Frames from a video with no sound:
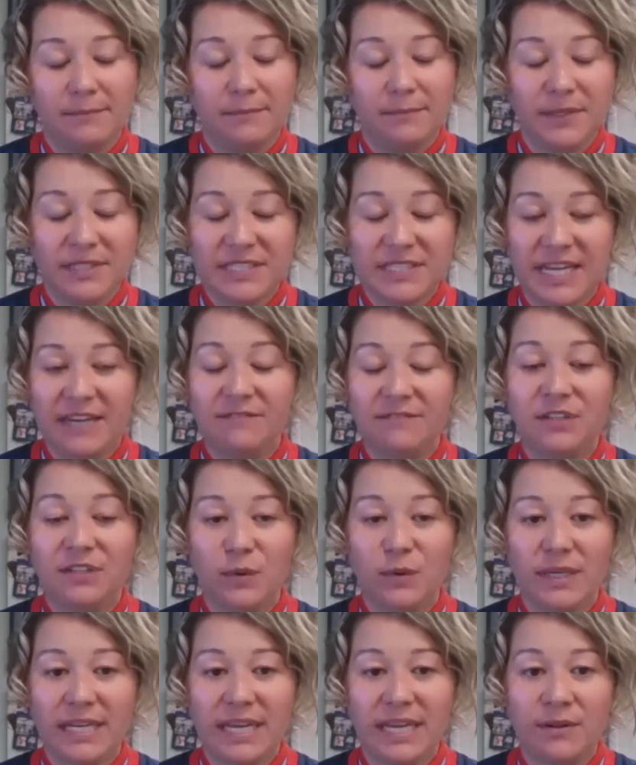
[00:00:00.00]
retain
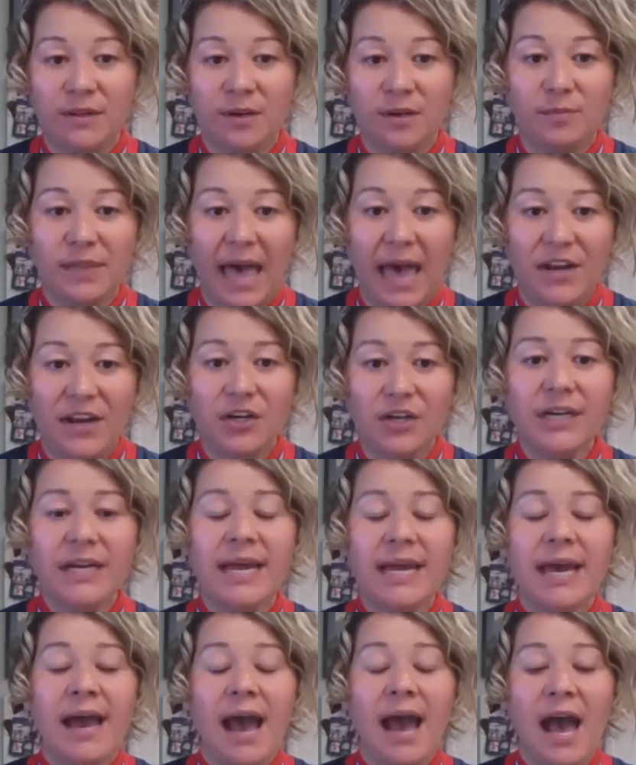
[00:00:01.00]
fluid in their bladder.
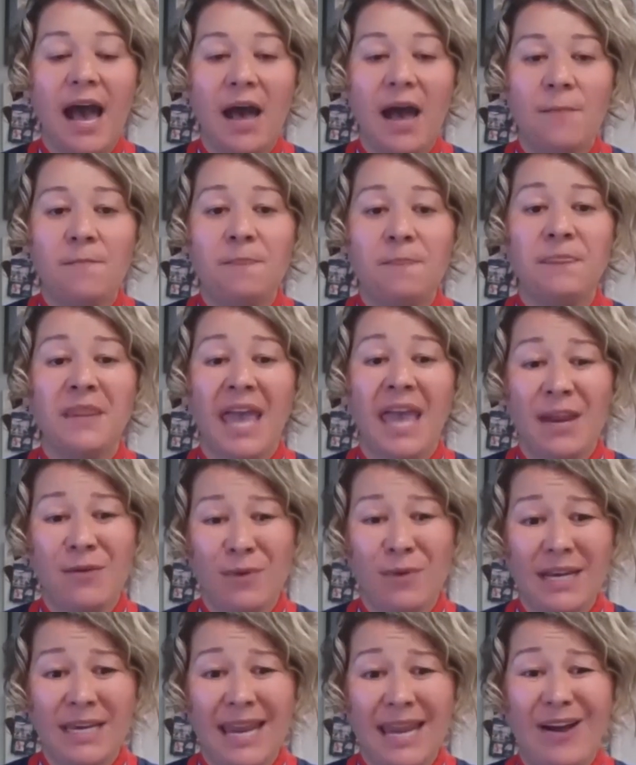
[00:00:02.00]
Um, and
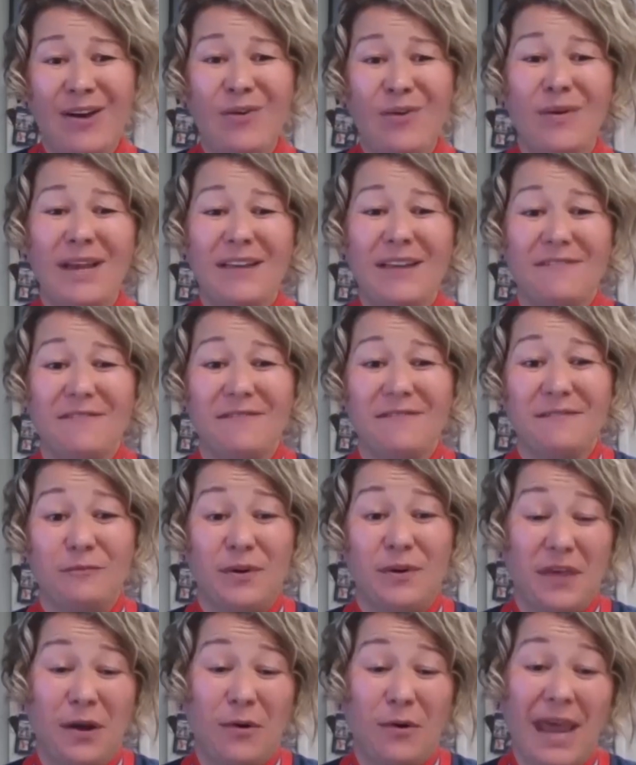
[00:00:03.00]
right now, if
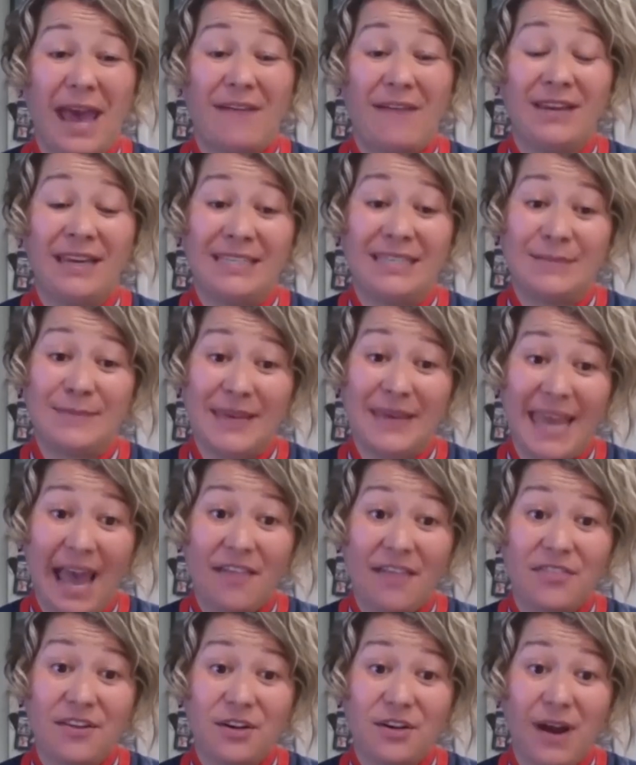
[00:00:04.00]
without having to be
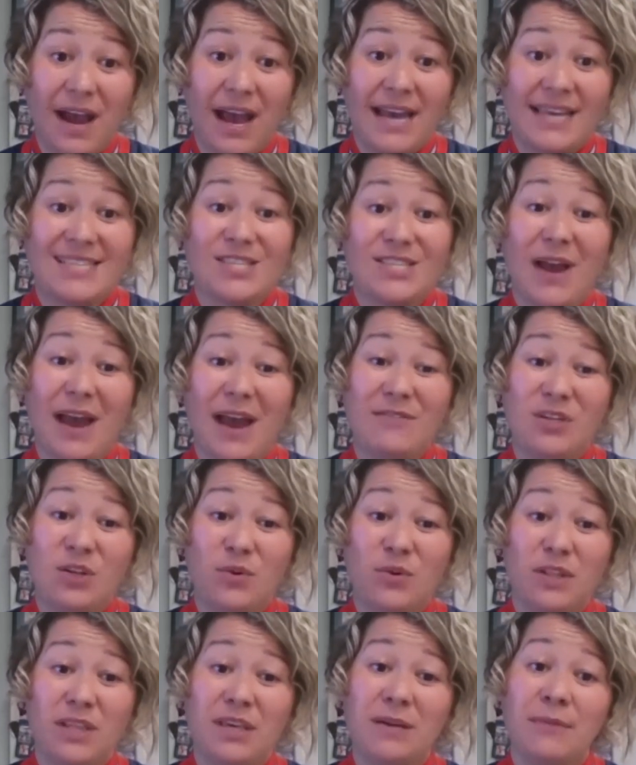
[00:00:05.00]
catheterized. They're having to
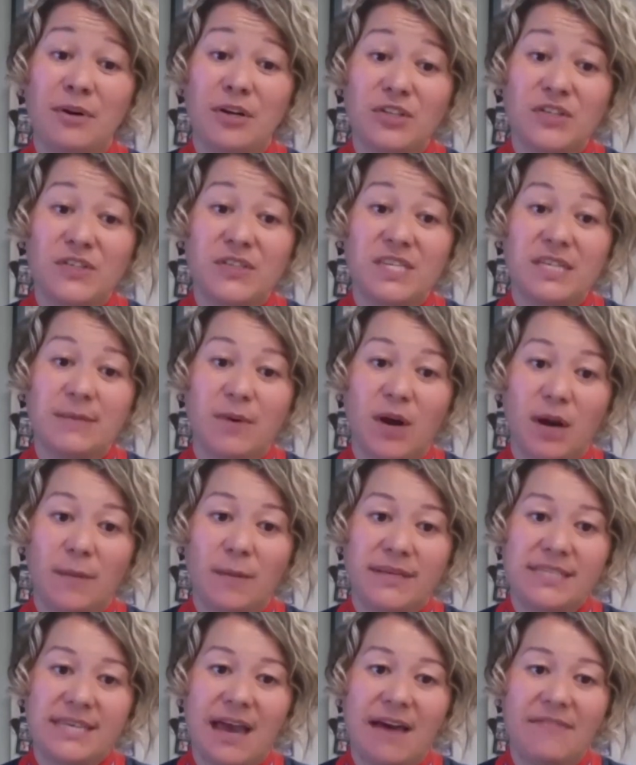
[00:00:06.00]
go to the emergency
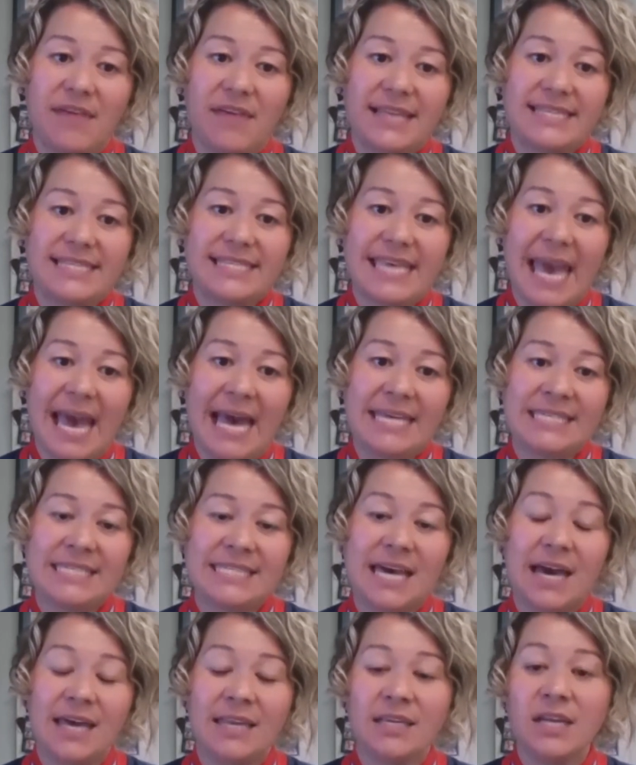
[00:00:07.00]
department to have that scan
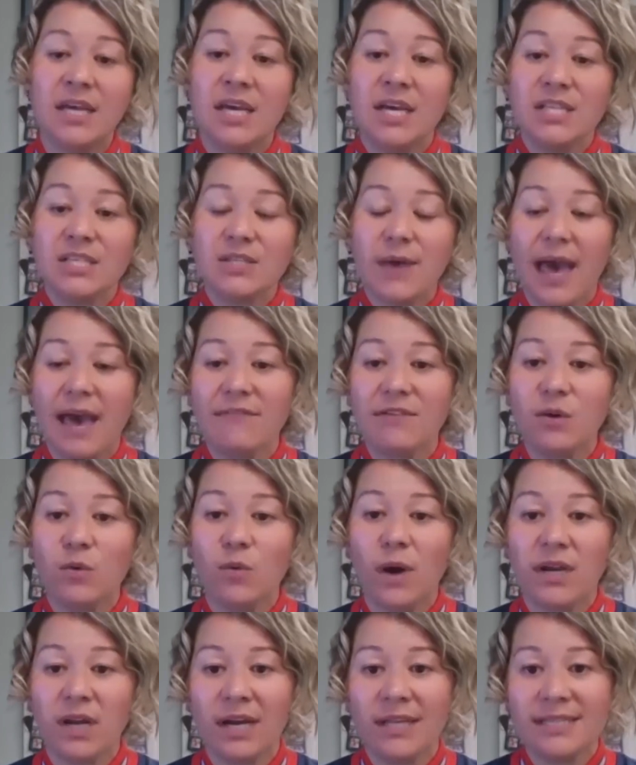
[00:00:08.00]
done. So having
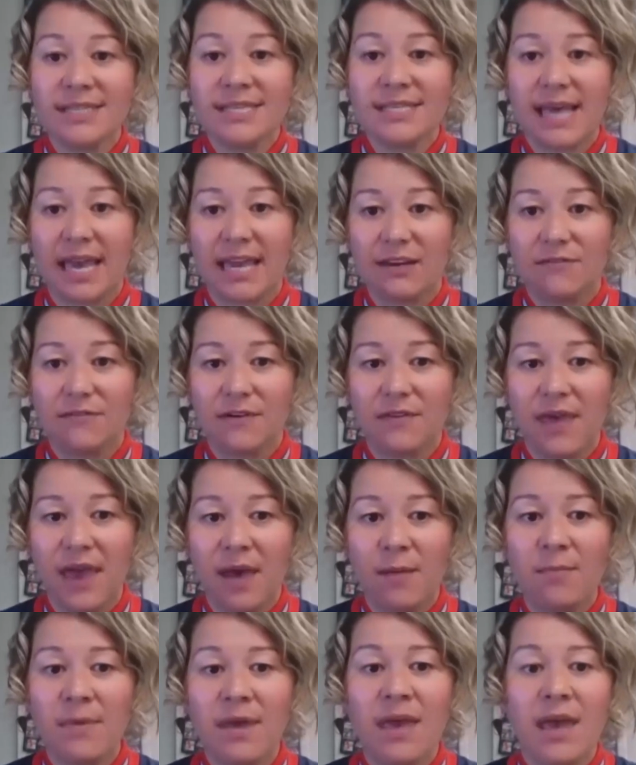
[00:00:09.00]
one on site for
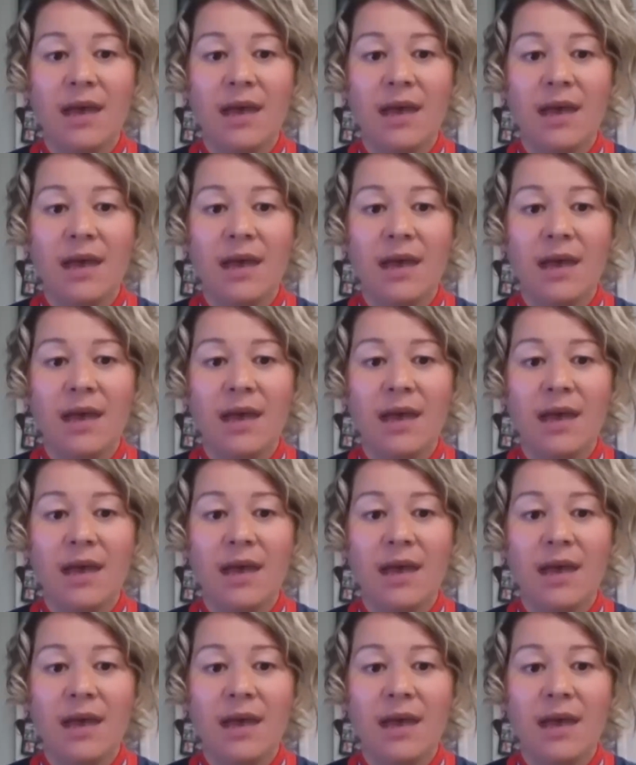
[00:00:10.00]
them